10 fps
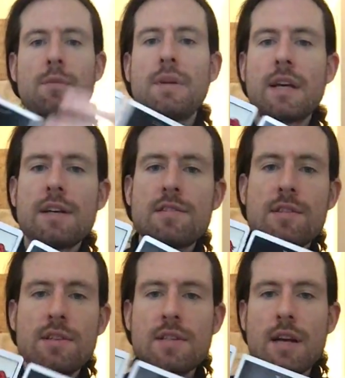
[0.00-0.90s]
because
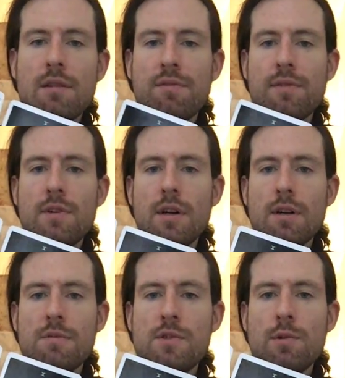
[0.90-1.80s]
the Ten
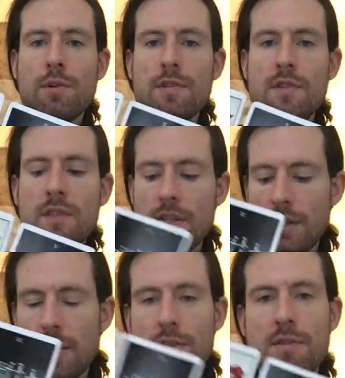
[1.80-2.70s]
of Swords
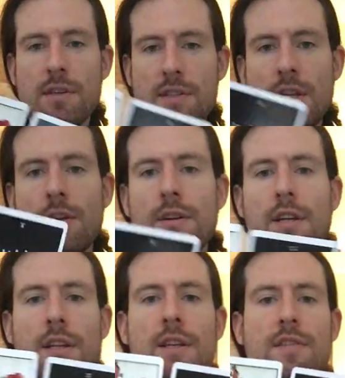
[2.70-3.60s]
is here
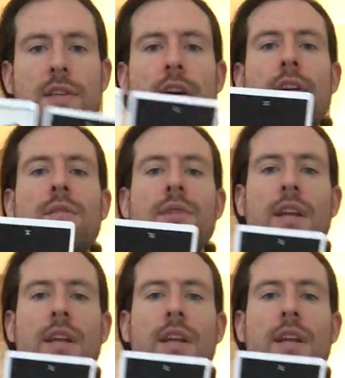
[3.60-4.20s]
in this narrative,